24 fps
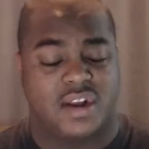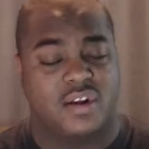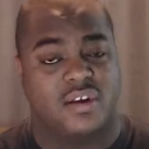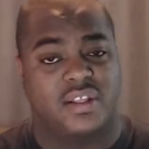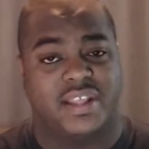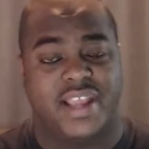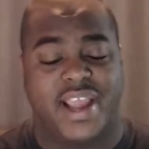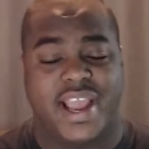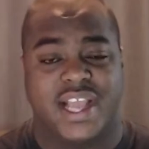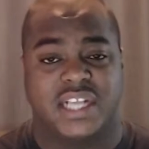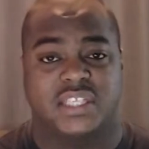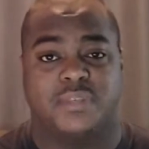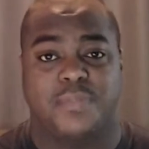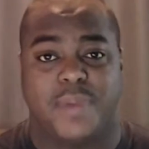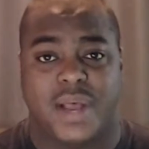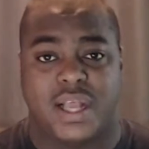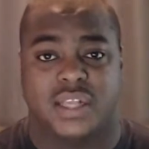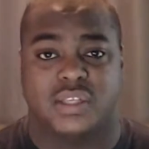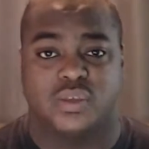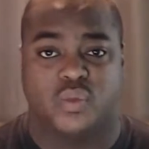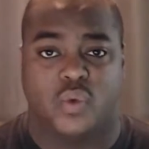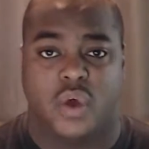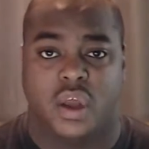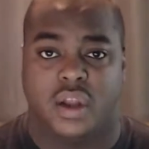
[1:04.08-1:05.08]
on the
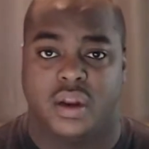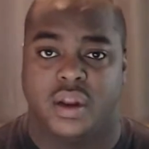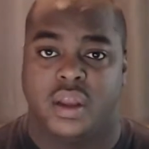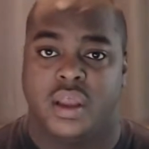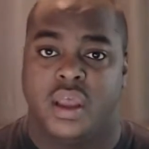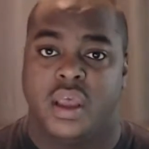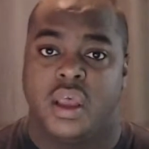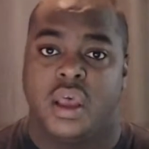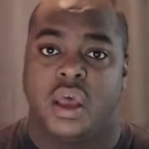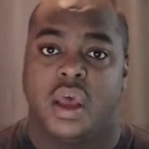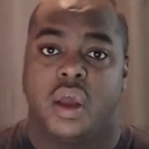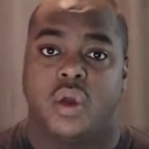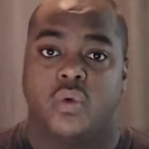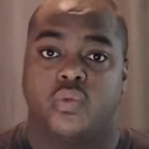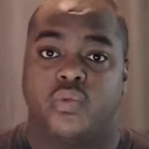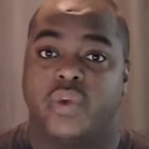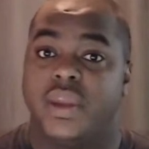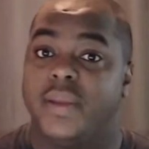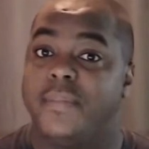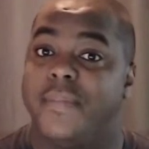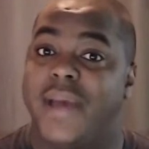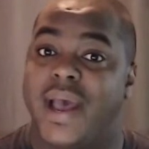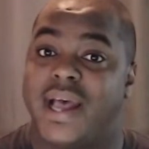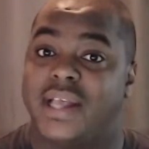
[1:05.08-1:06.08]
Xbox One, a
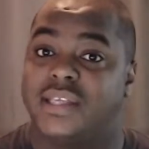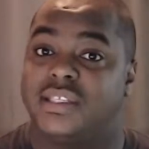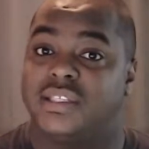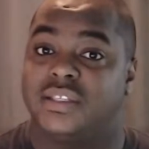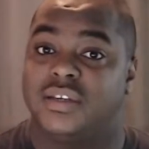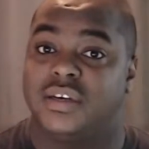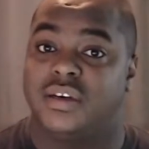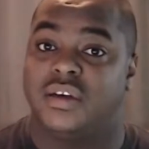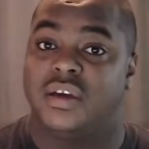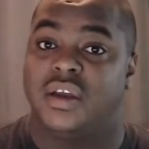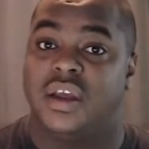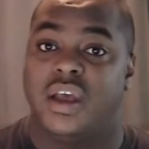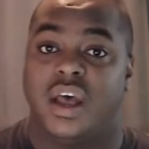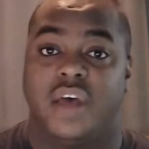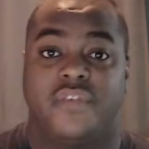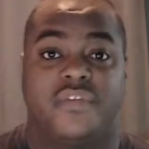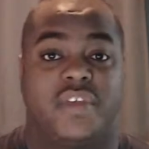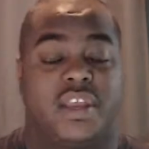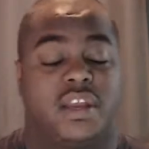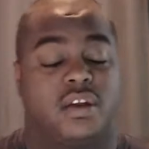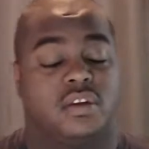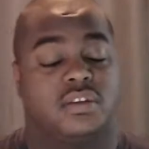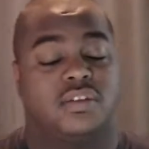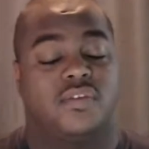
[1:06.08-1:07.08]
remaster of
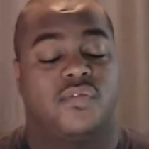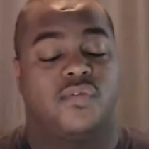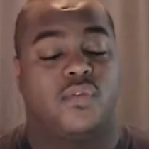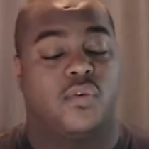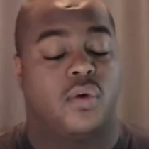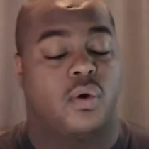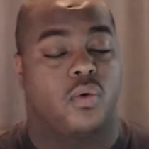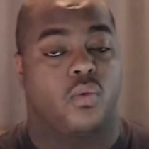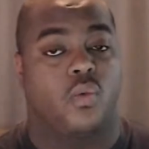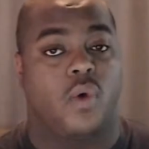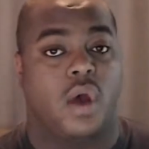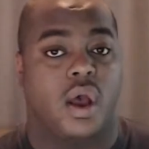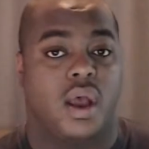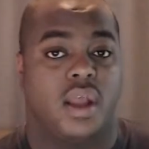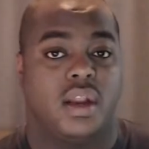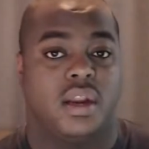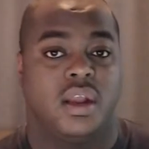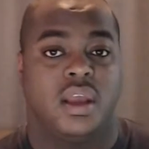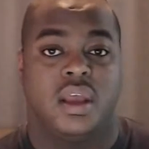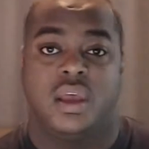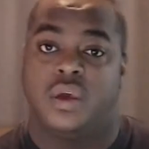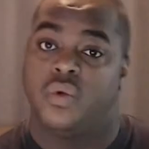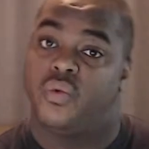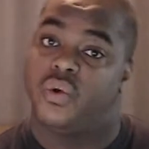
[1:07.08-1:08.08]
Gears of War 1
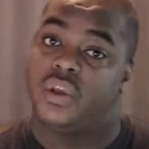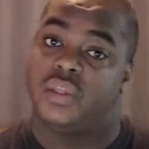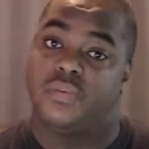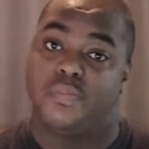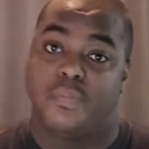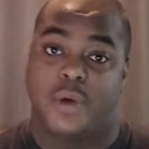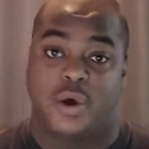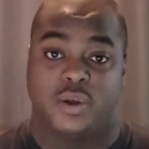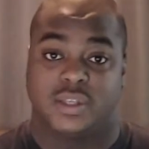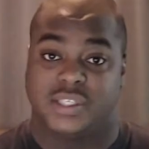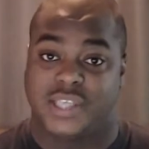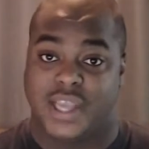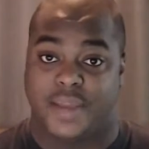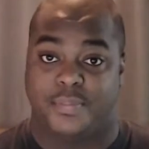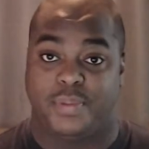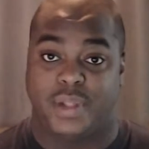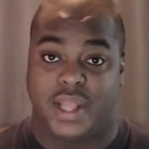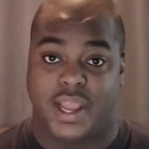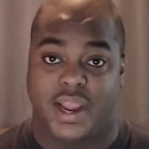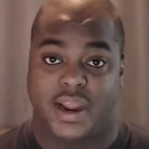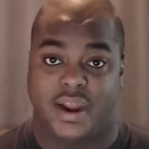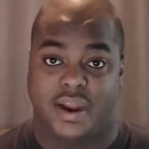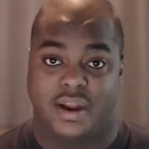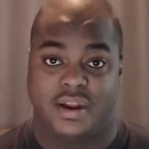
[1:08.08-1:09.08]
with
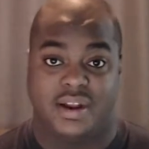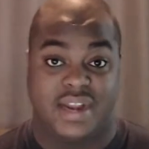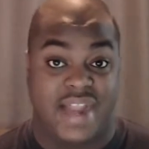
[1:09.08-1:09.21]
multiplayer.